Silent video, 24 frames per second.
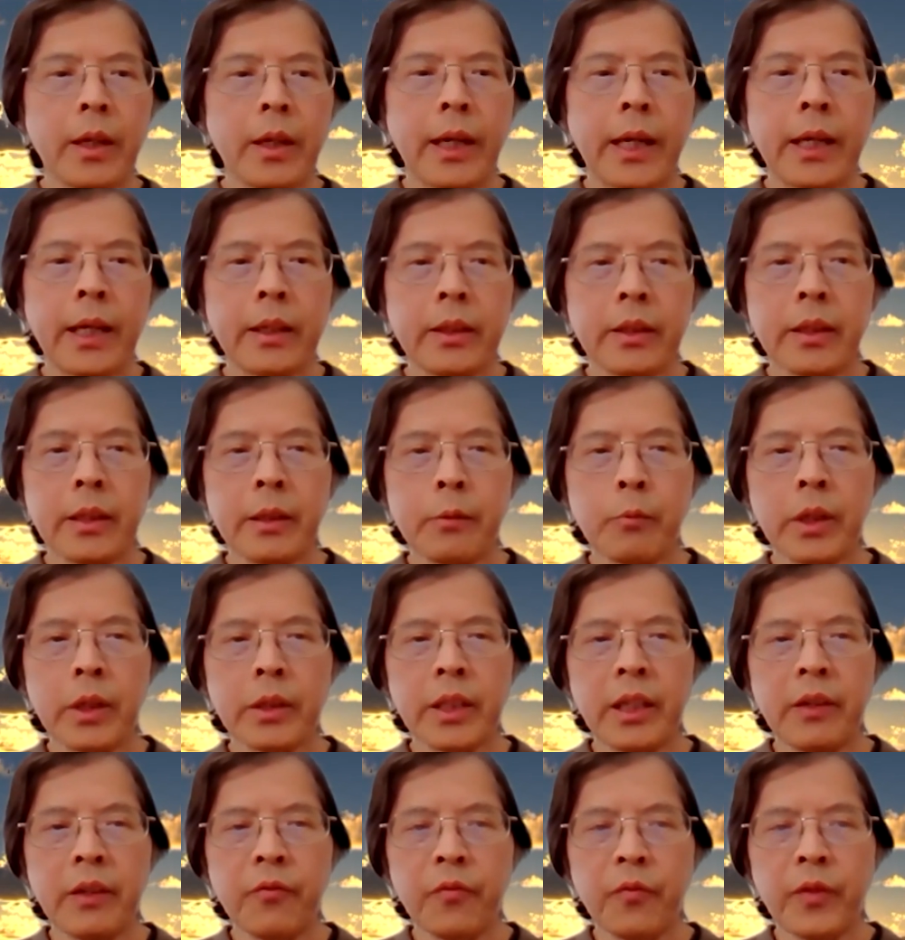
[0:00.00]
And uh, what
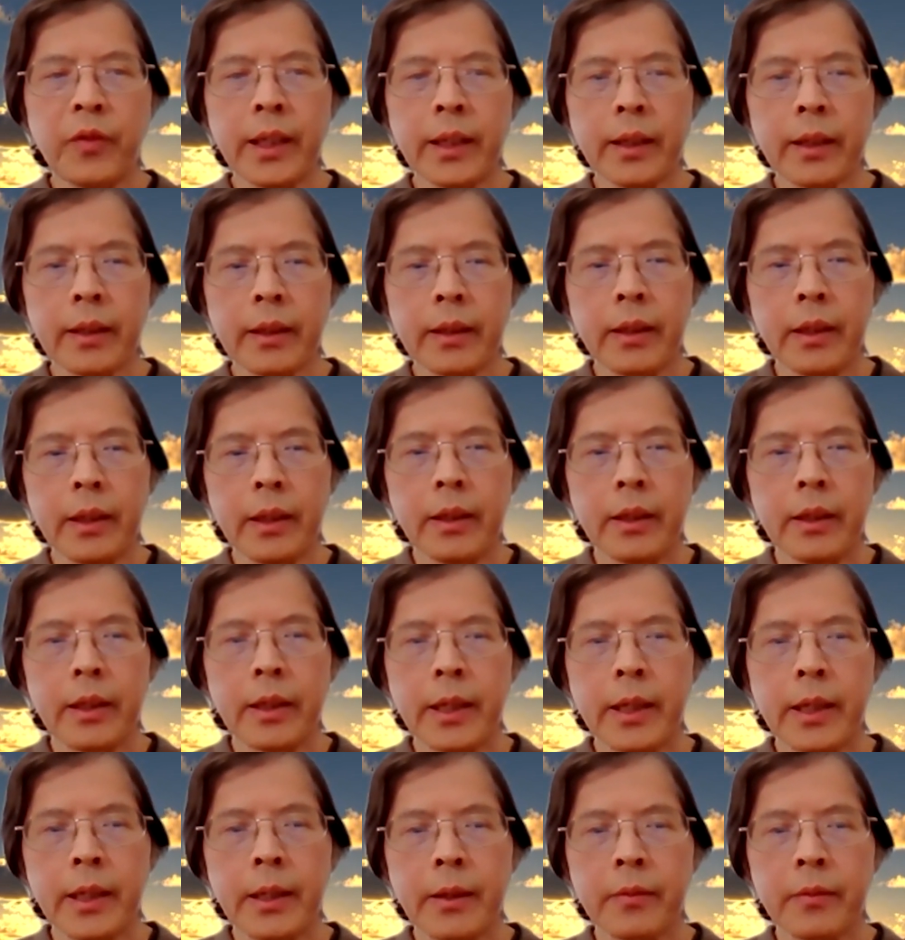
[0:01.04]
they think
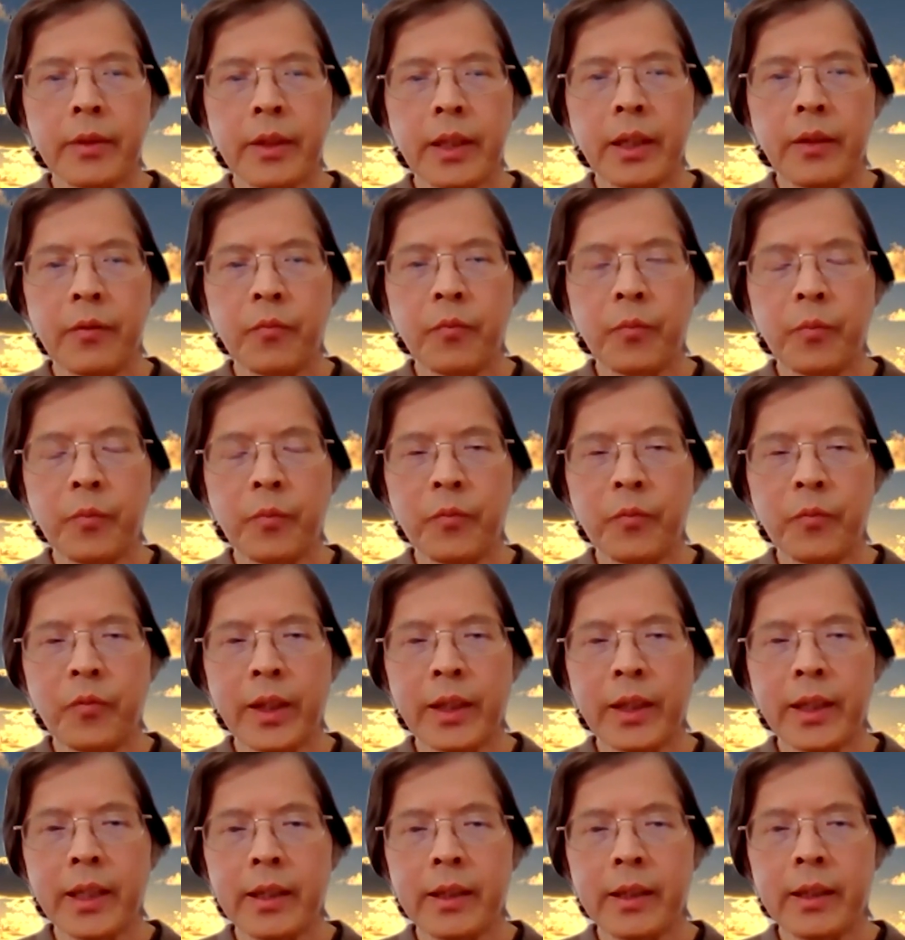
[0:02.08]
uh, they
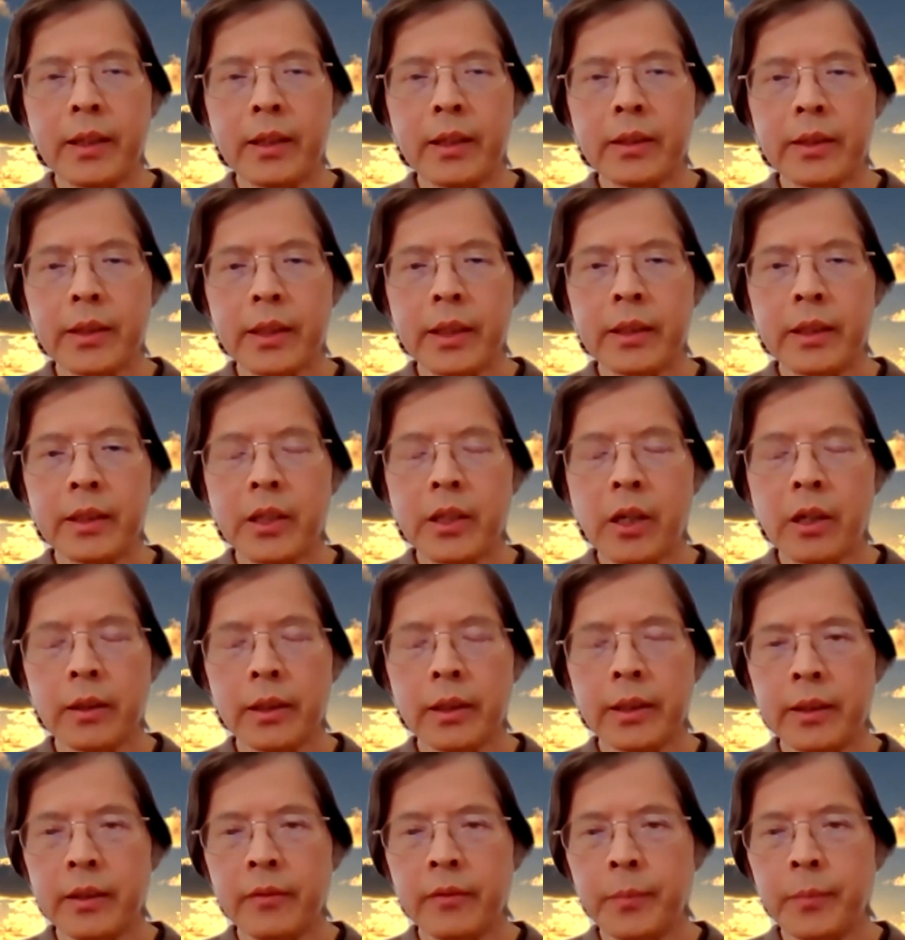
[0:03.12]
think it is, and it's
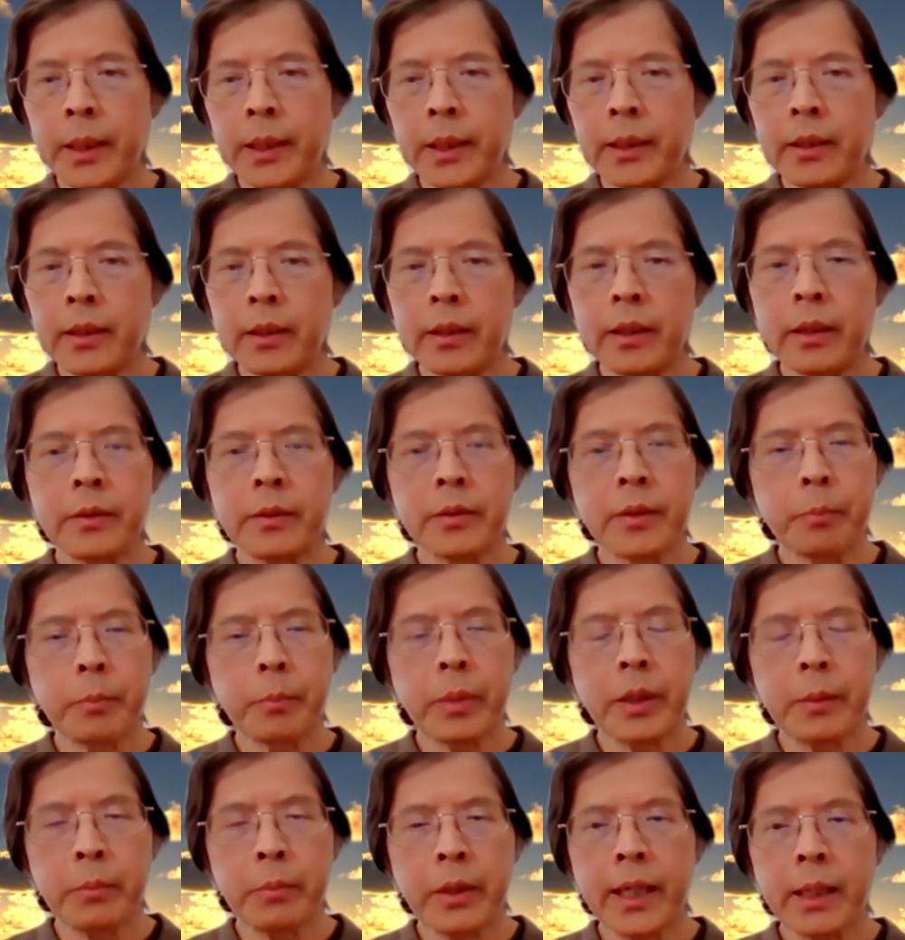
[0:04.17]
hotly debated, is
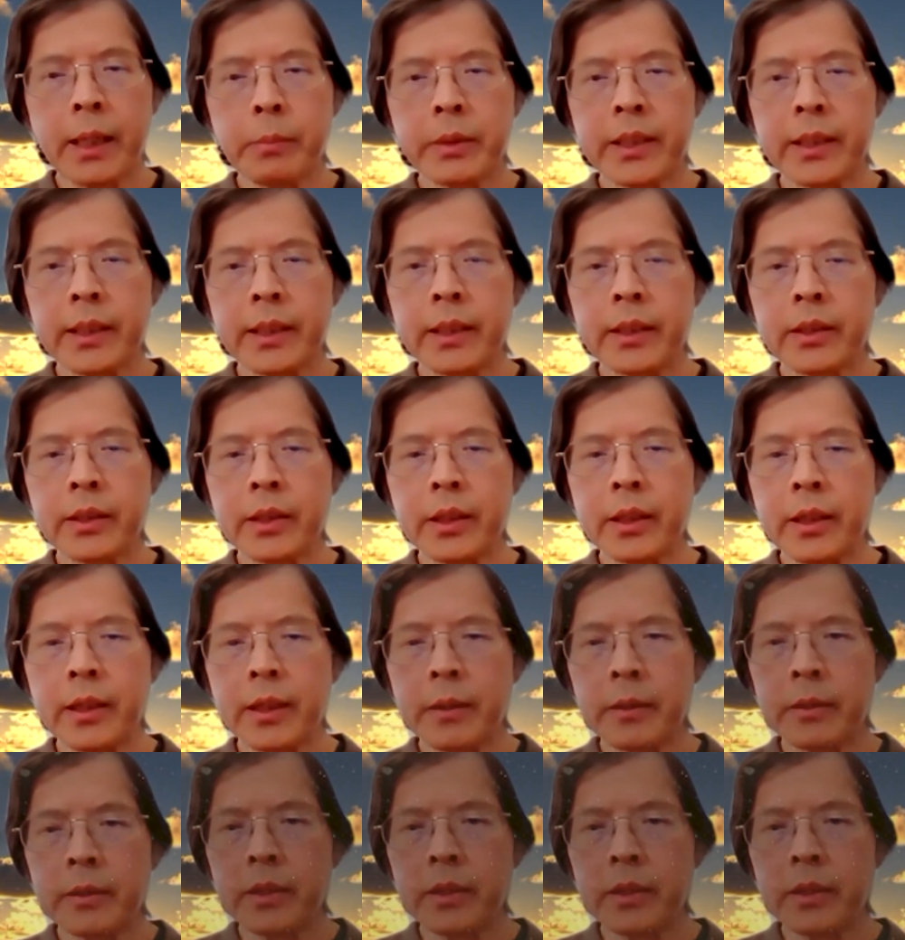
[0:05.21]
perhaps it's uh,